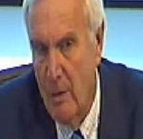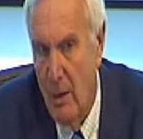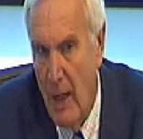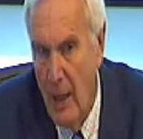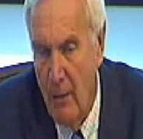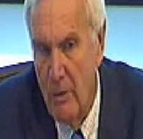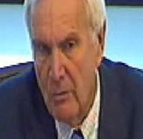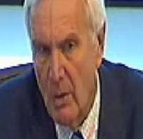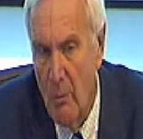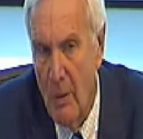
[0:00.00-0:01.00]
areas
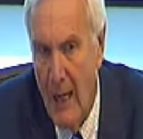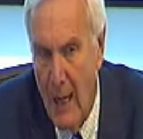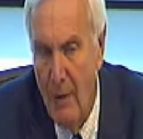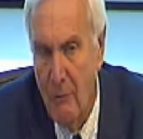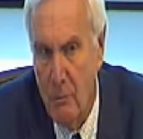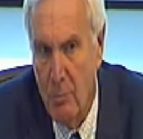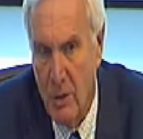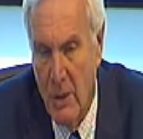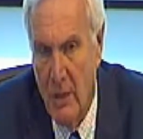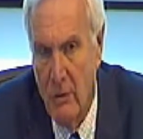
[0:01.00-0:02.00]
where we have
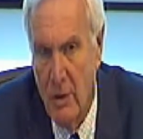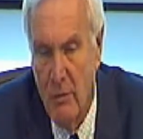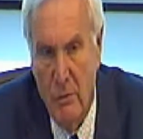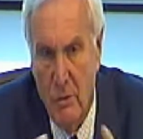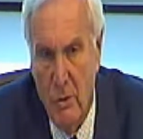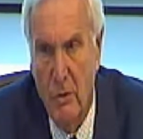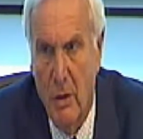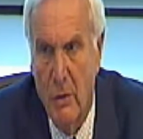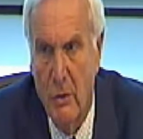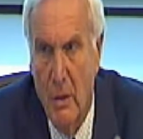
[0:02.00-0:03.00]
protected, such
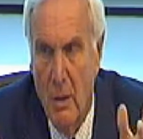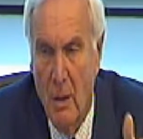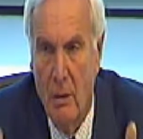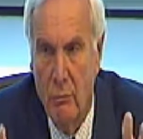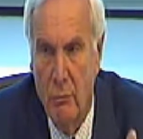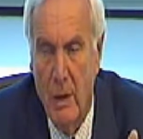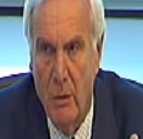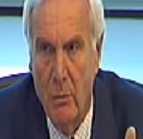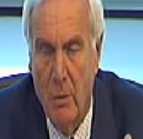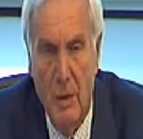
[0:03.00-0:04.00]
as a really
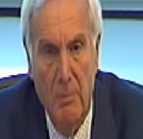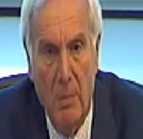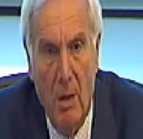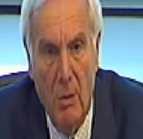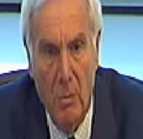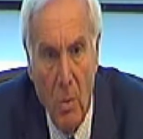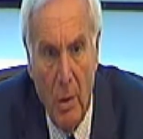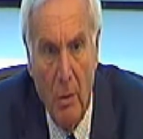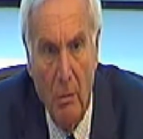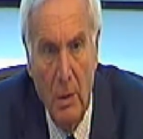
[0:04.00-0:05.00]
good one is Park
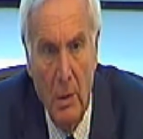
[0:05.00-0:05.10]
Royal,